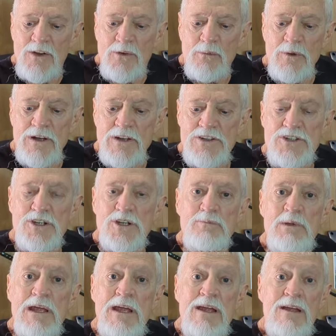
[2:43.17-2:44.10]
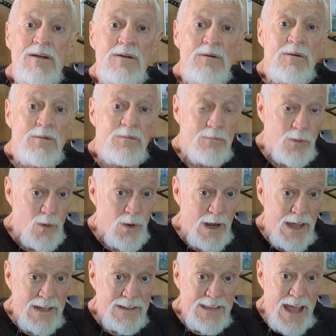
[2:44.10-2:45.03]
when it should be more
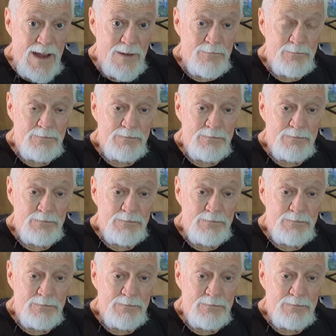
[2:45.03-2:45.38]
like that.